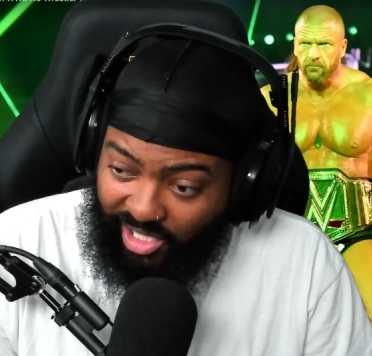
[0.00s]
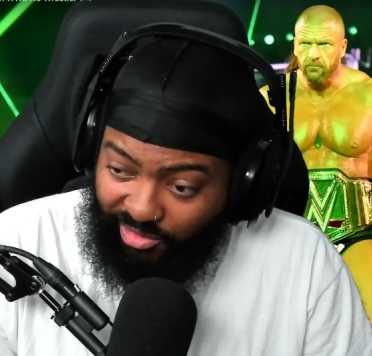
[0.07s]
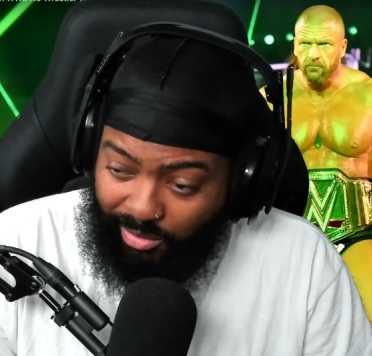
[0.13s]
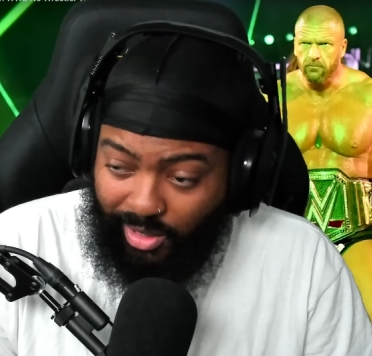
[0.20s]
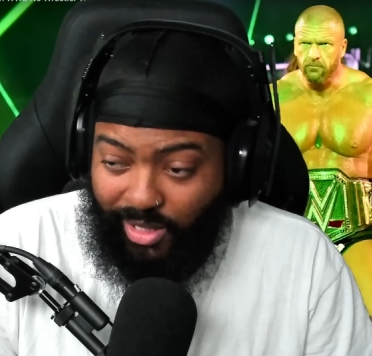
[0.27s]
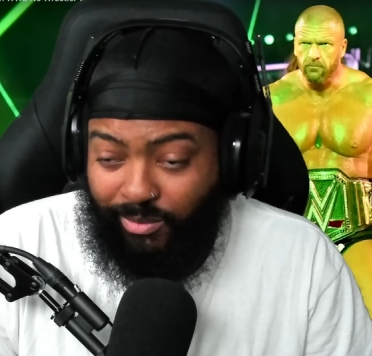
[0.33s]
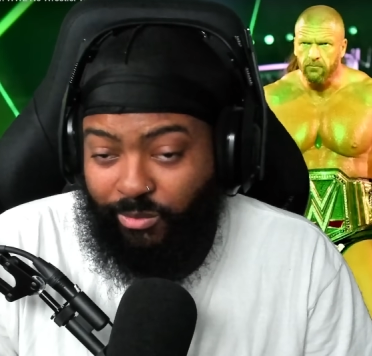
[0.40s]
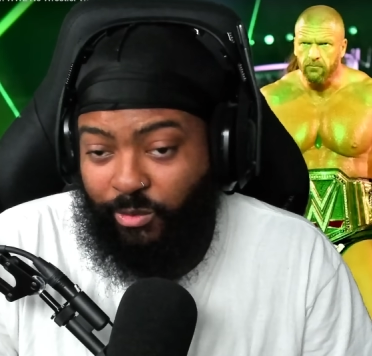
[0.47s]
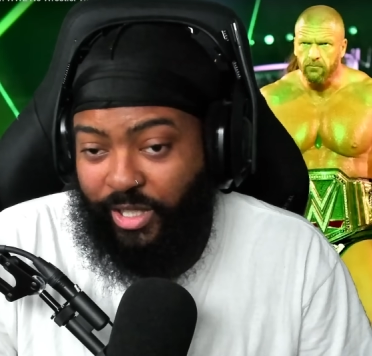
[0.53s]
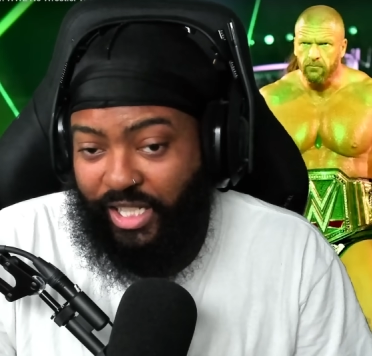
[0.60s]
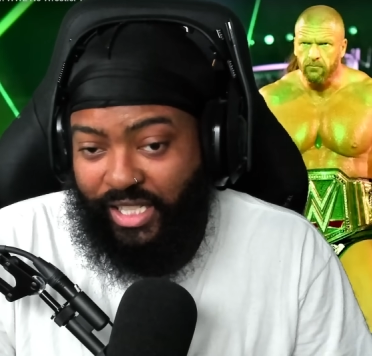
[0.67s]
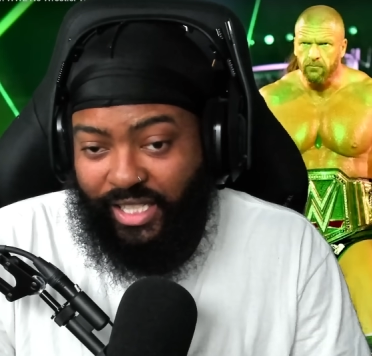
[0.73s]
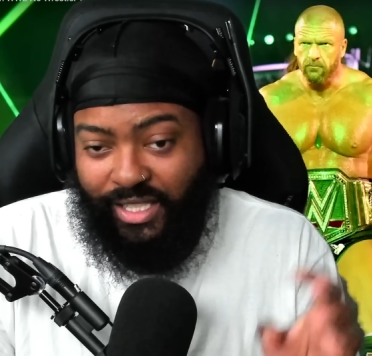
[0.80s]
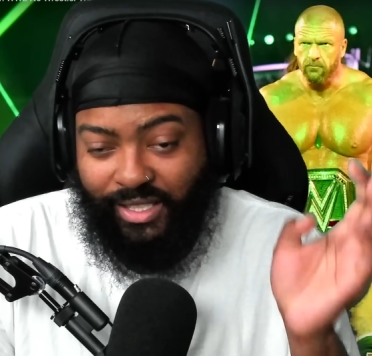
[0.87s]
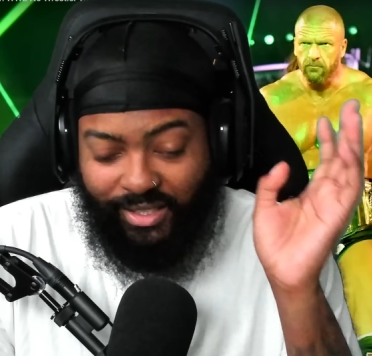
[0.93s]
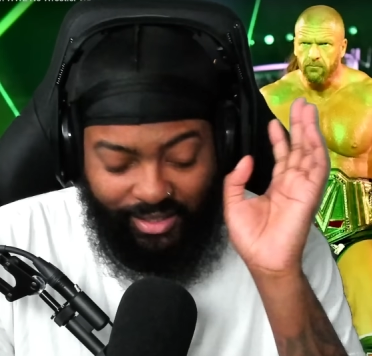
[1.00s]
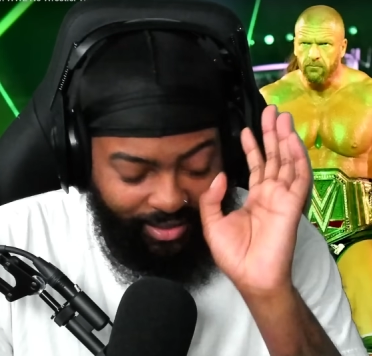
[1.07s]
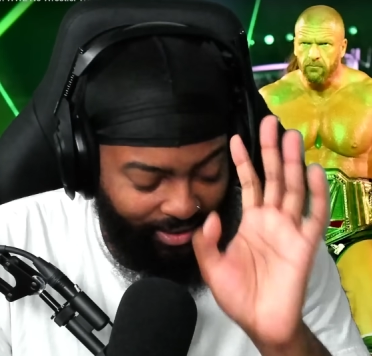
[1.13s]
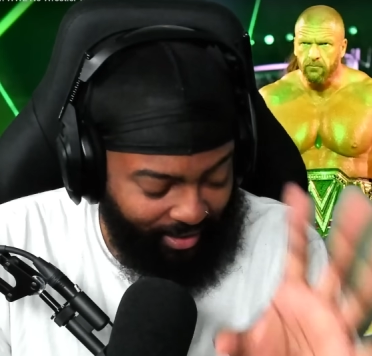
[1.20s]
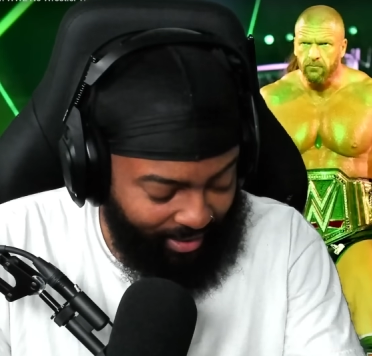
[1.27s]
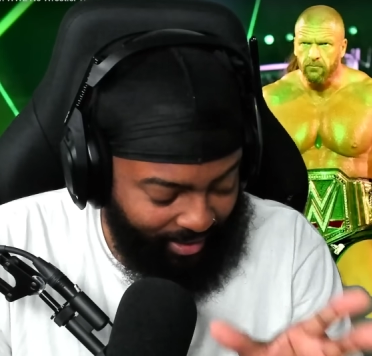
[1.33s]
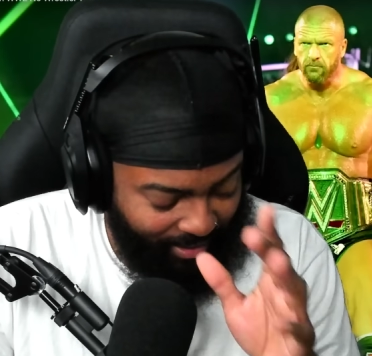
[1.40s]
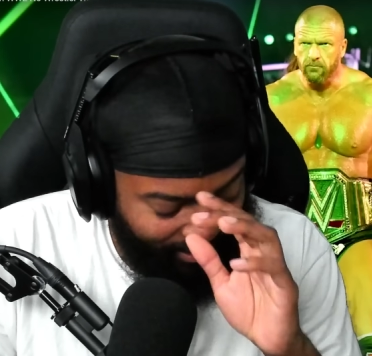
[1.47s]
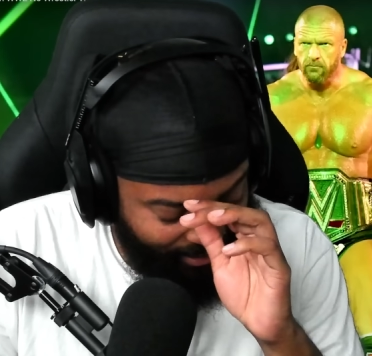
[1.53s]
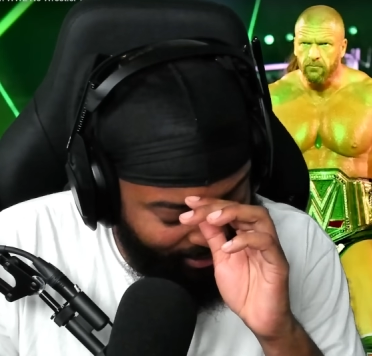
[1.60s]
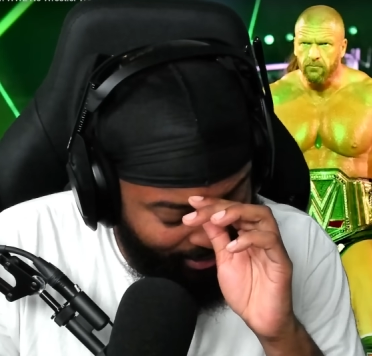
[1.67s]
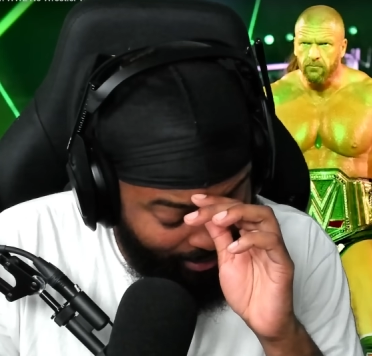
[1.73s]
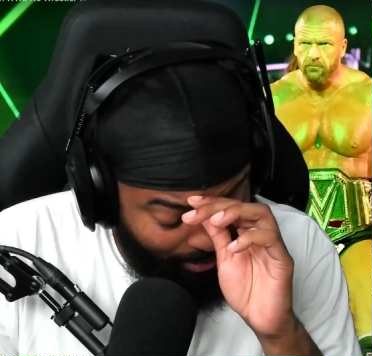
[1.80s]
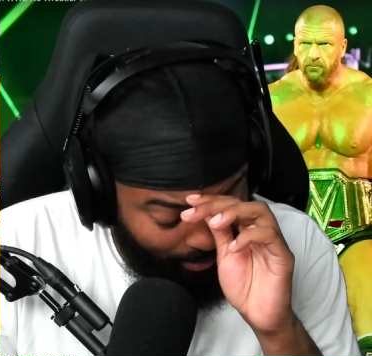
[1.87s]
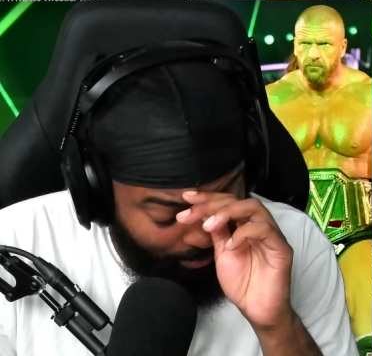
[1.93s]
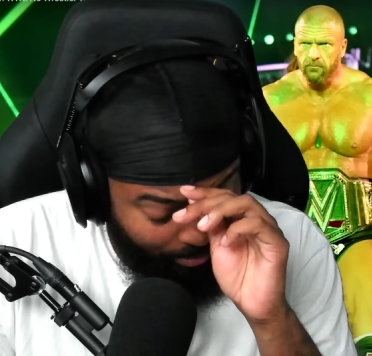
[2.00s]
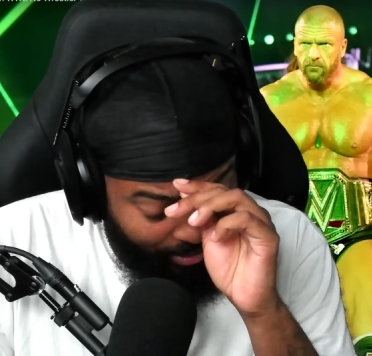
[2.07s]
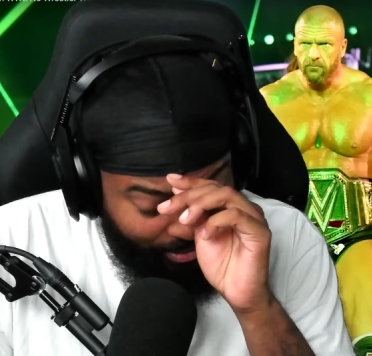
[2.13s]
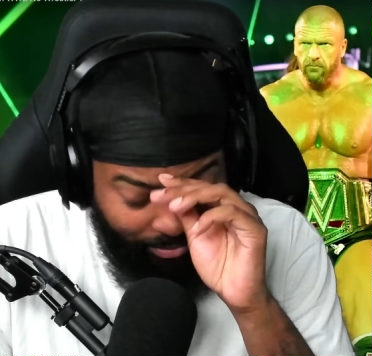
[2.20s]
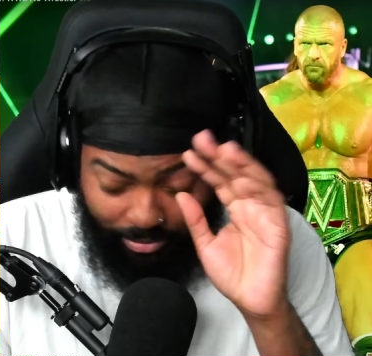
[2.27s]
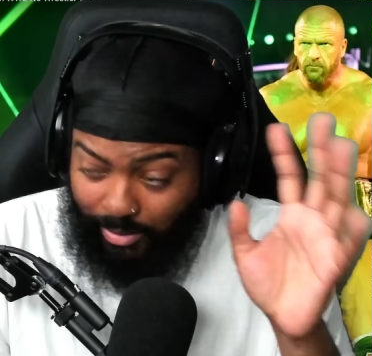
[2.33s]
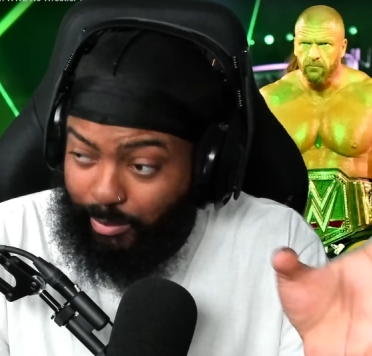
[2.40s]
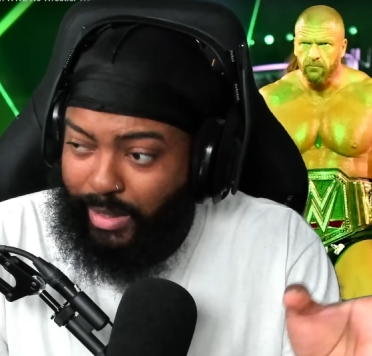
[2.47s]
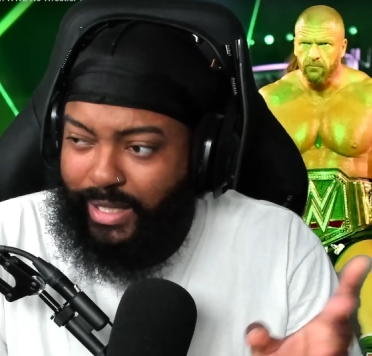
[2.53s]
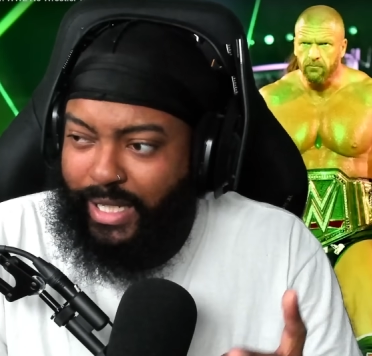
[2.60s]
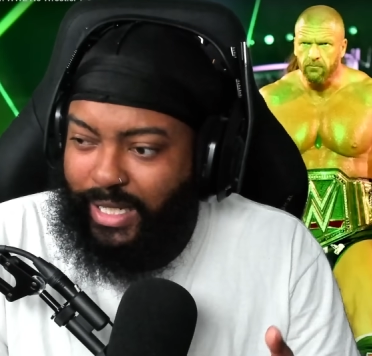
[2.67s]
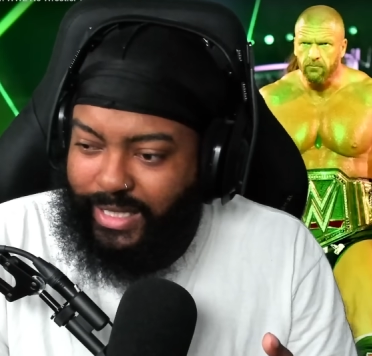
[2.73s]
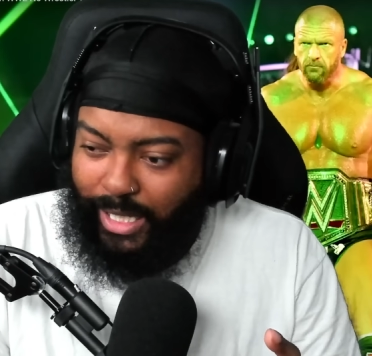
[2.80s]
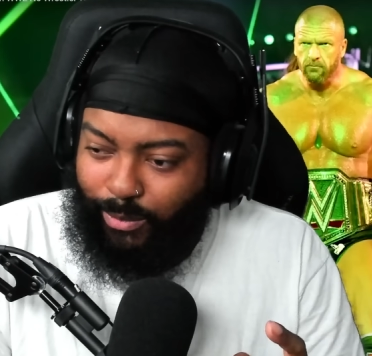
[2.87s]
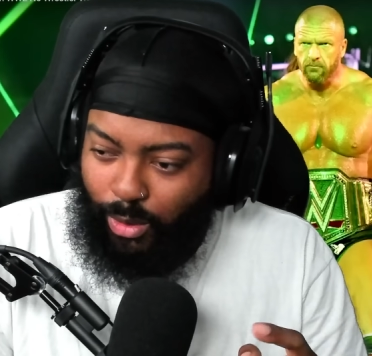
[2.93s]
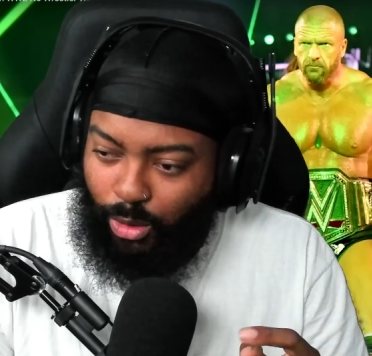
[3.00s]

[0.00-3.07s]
Speaker 1: But we can you know, we've we've been down that road